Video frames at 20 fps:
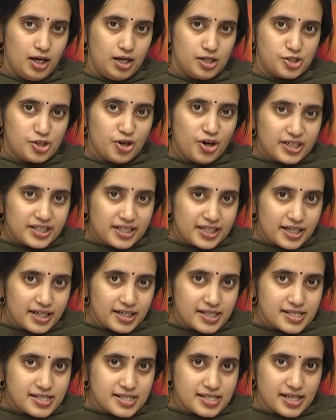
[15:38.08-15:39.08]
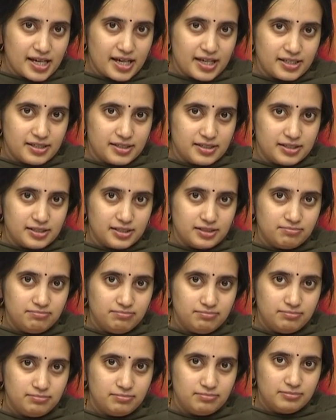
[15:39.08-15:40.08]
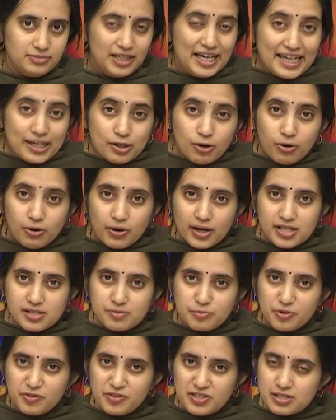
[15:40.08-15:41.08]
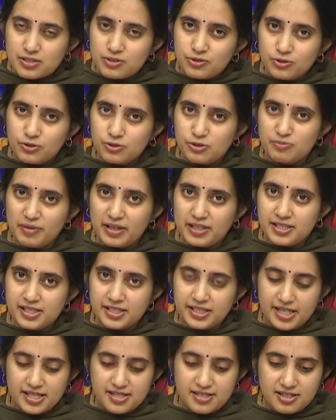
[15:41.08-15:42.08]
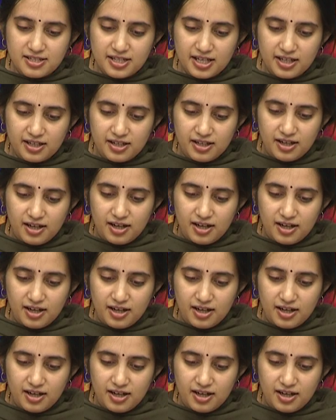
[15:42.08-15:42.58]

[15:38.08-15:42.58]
shortcuts and uh, lingo as Professor Sunoj mentioned yesterday,